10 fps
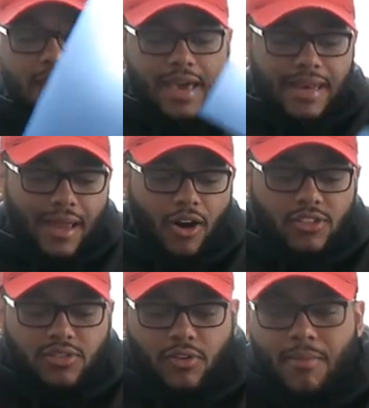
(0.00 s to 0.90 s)
And they
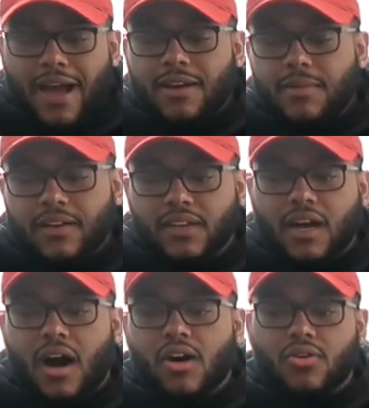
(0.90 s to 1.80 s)
also reminded me of the
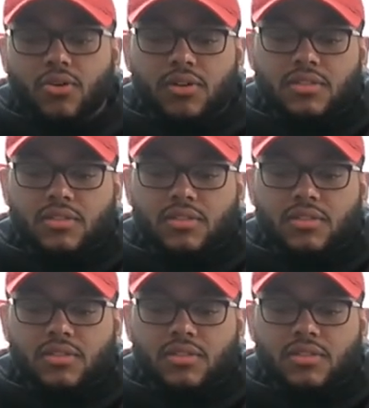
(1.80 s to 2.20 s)
Concord.